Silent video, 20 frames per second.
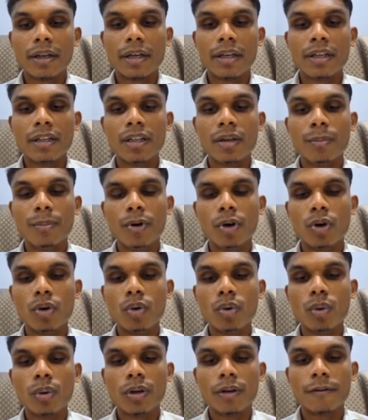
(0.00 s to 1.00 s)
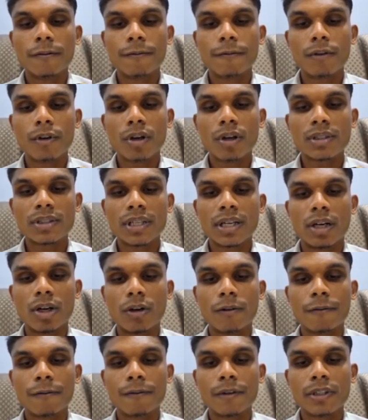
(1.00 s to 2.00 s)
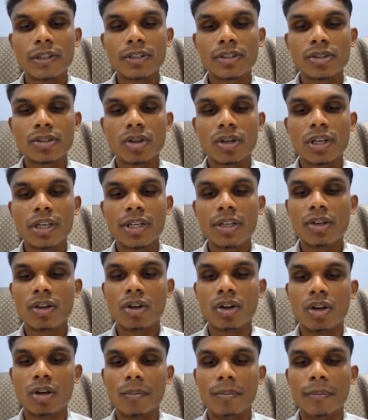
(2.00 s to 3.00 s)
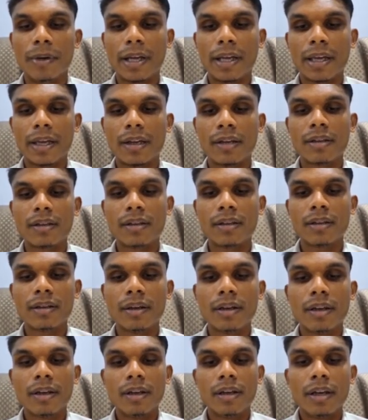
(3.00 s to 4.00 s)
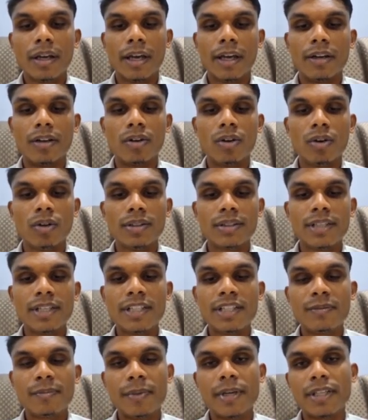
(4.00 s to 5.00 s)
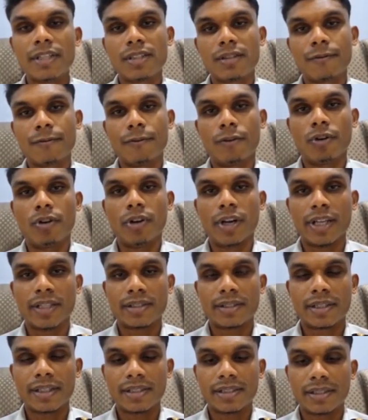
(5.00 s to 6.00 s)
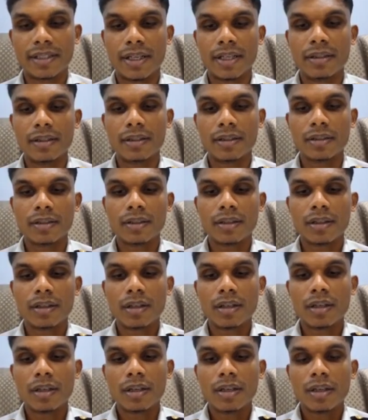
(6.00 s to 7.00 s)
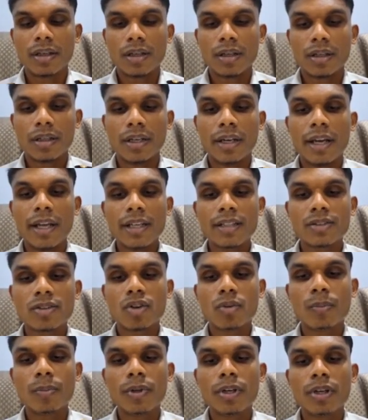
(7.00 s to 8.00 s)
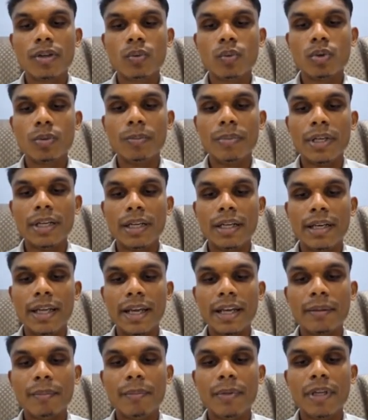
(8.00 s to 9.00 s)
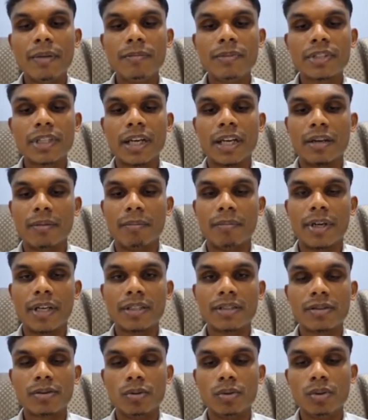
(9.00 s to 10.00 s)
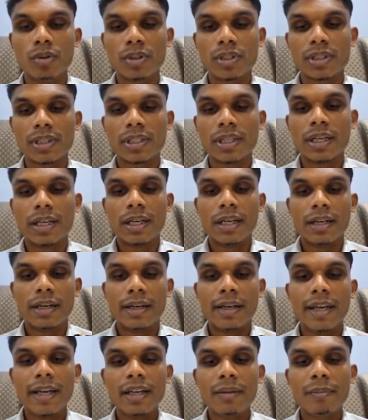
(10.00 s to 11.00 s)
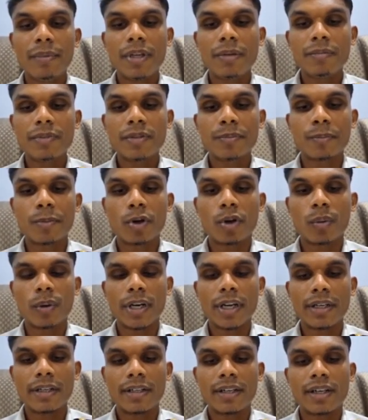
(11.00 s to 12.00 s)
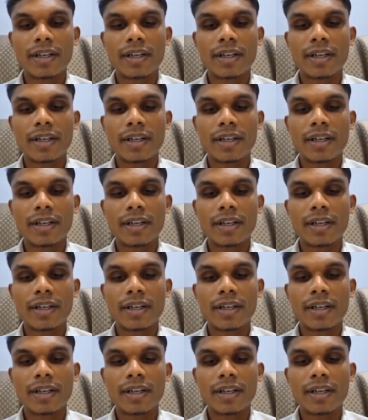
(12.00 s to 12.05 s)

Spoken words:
In the bow, floors are often solid or bracketed and closely spaced for extra strength. The next component would be deck beams and breast hooks. Deck beams provide